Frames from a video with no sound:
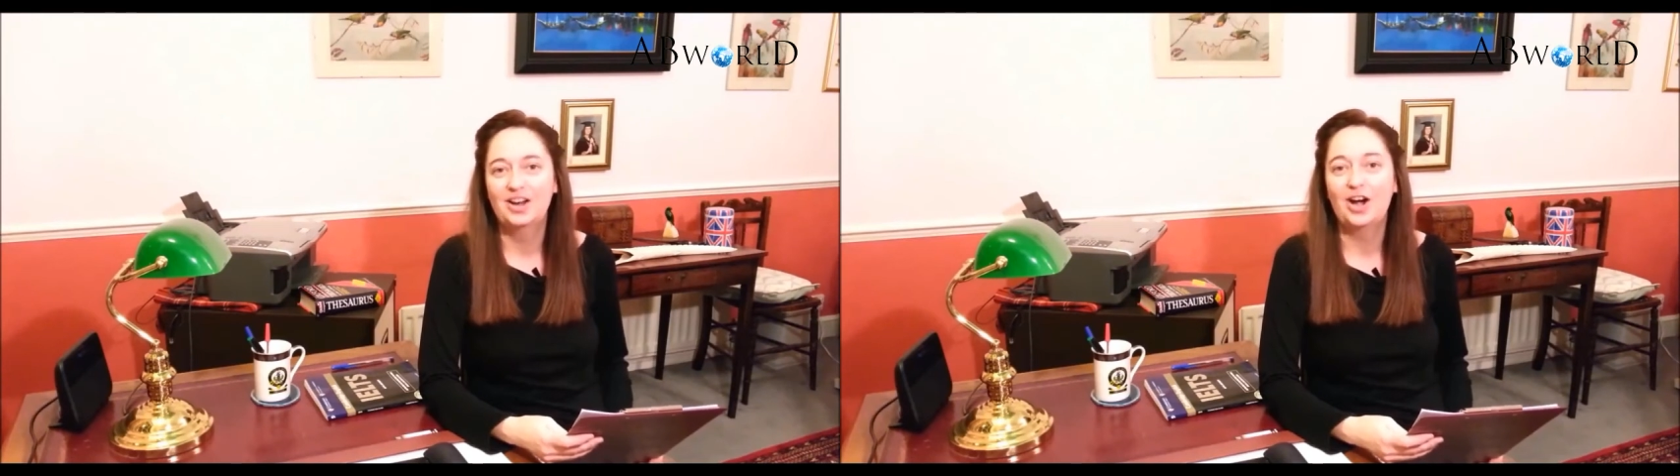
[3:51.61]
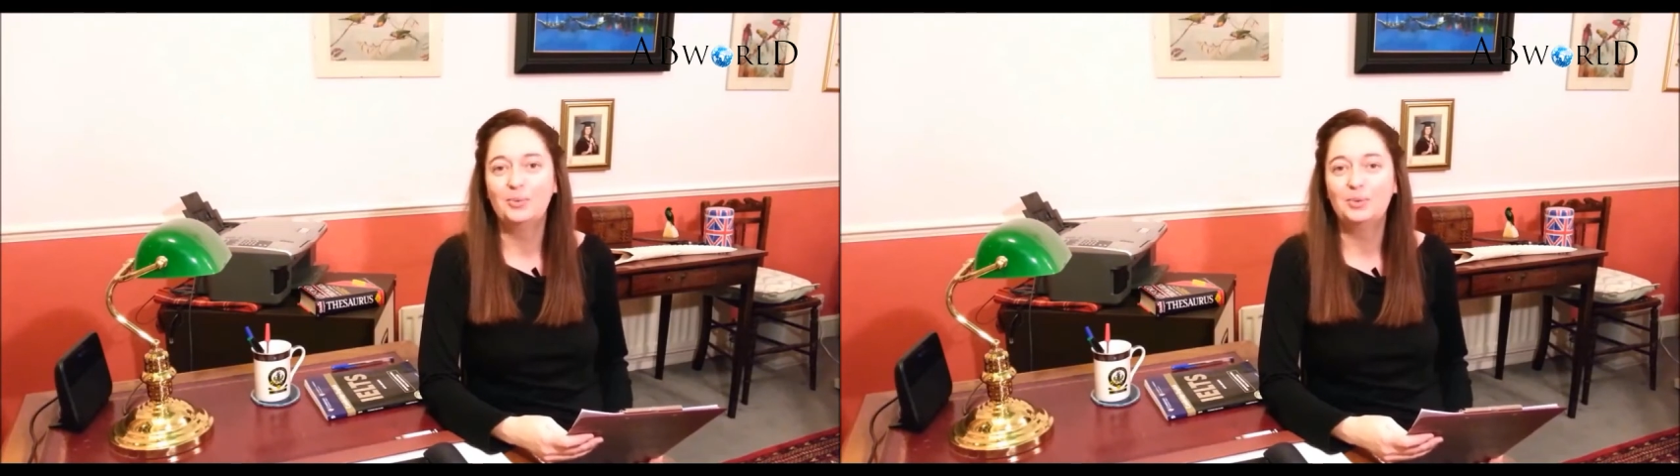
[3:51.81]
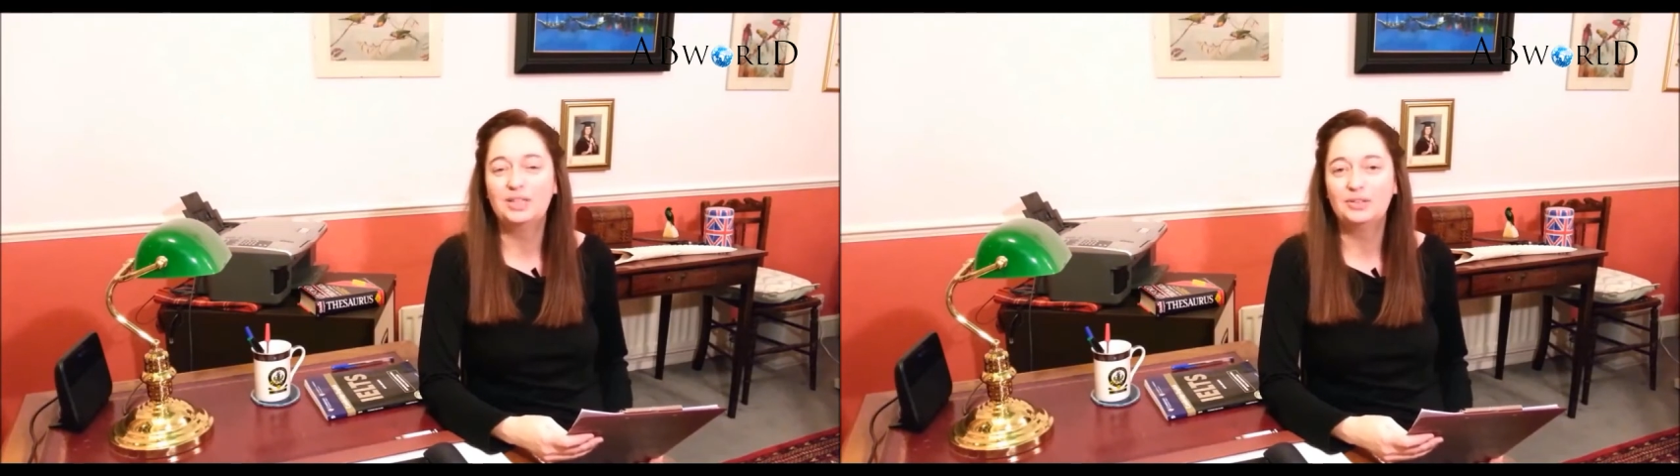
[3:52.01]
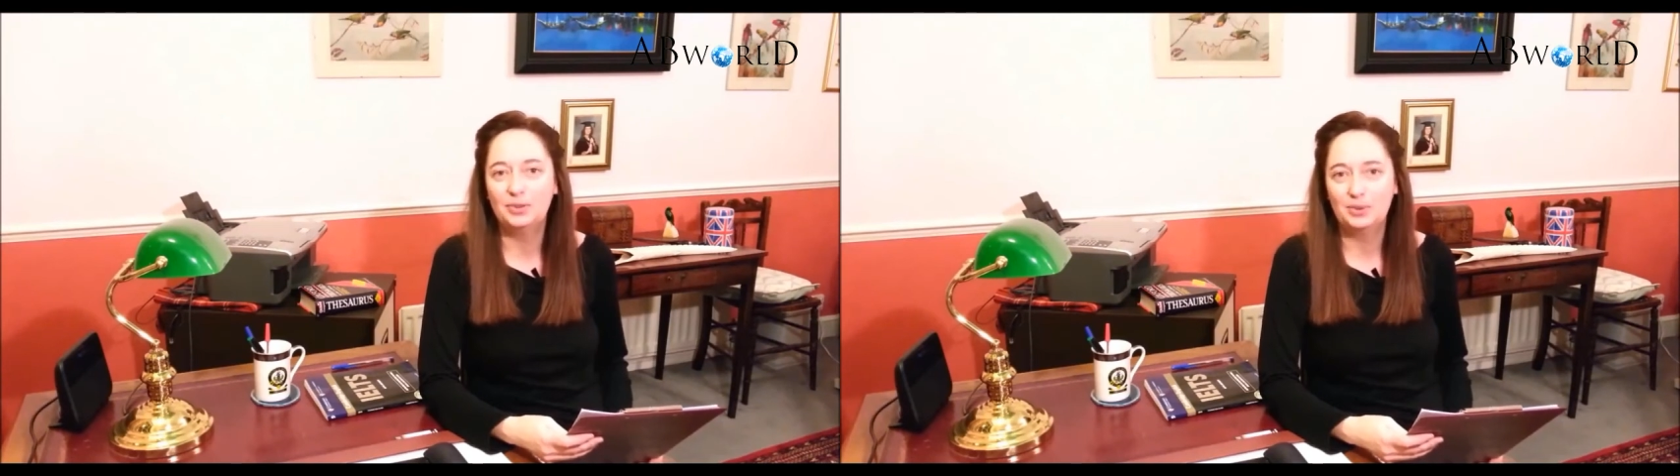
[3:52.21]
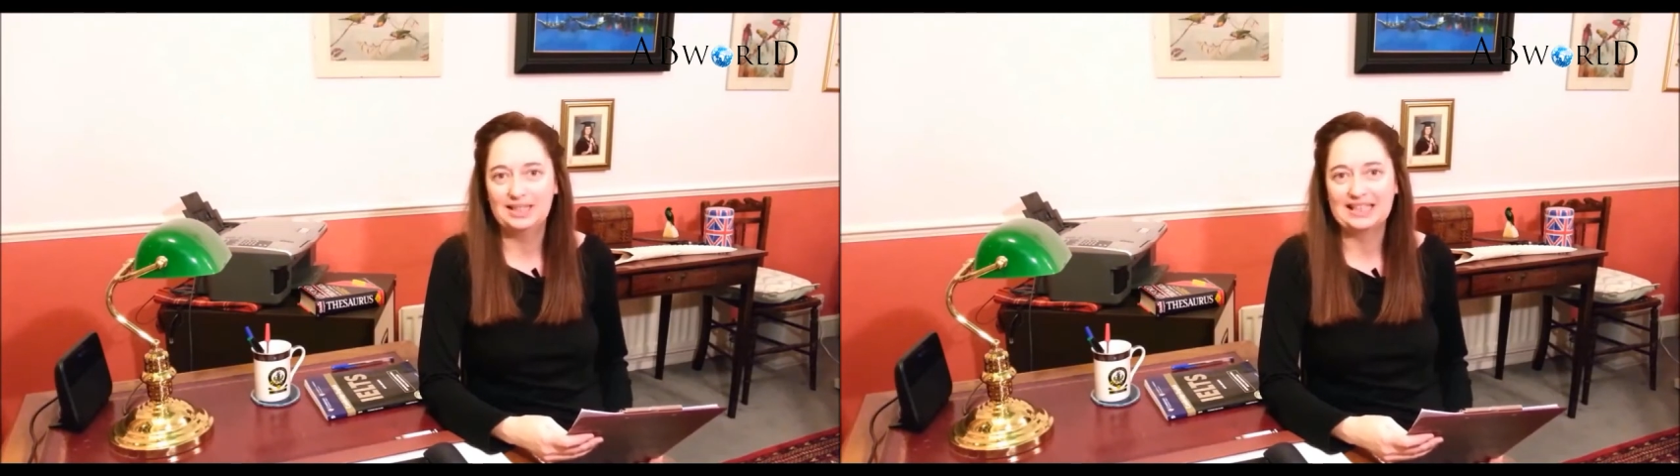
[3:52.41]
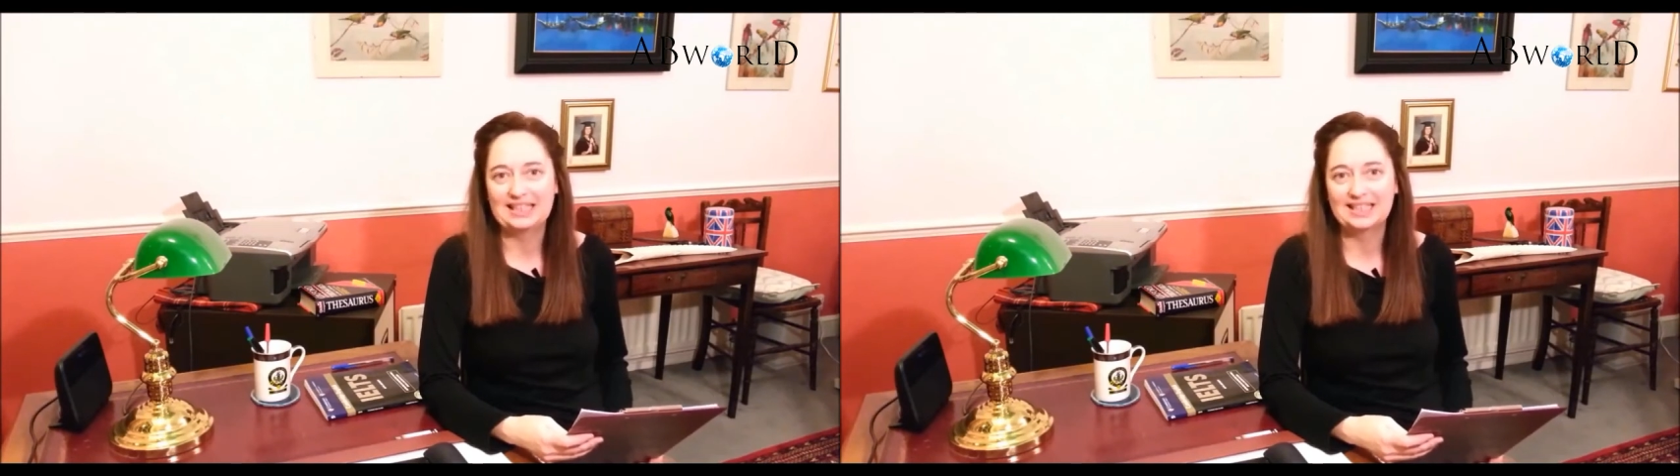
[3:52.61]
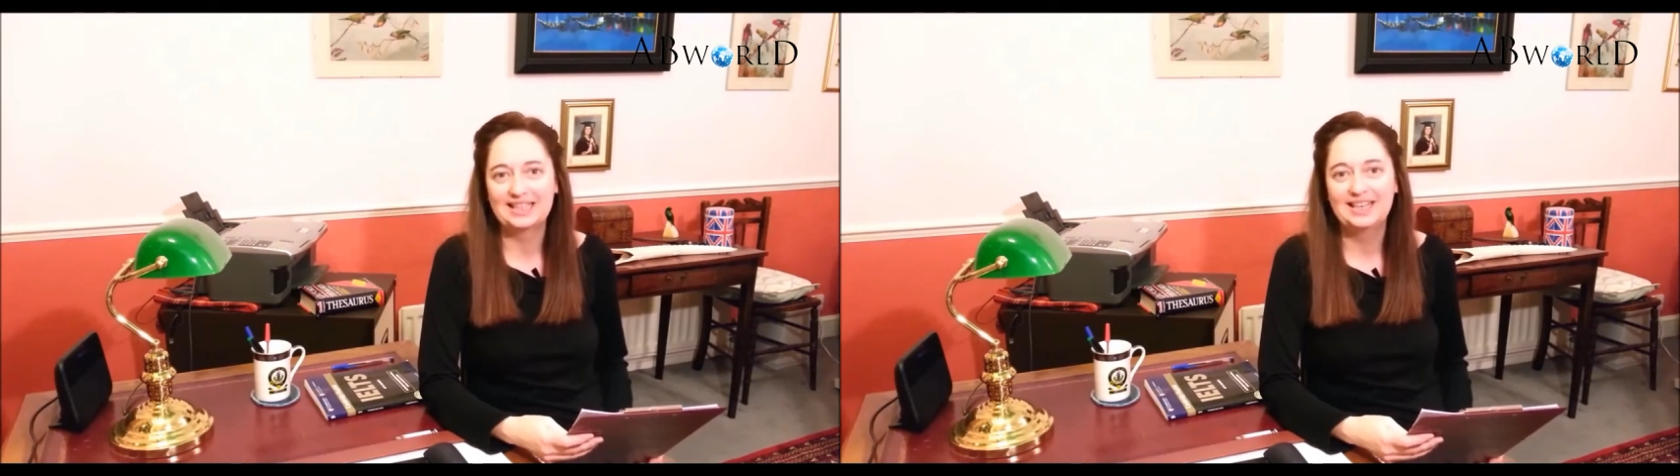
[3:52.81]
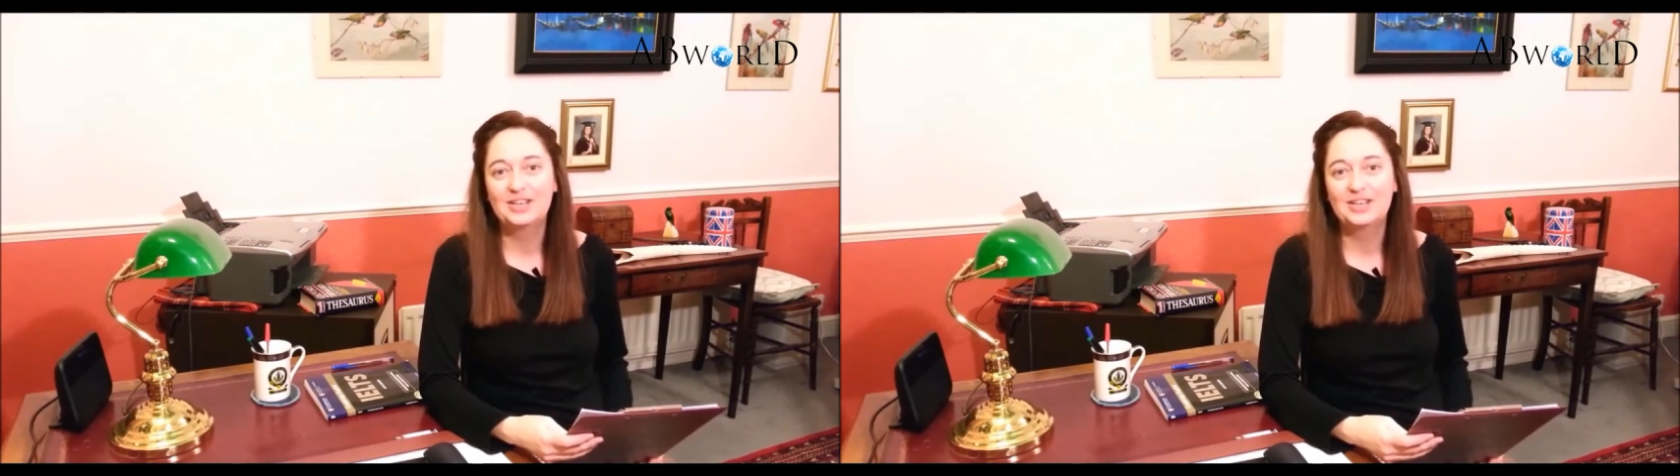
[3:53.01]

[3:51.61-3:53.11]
I will give you a link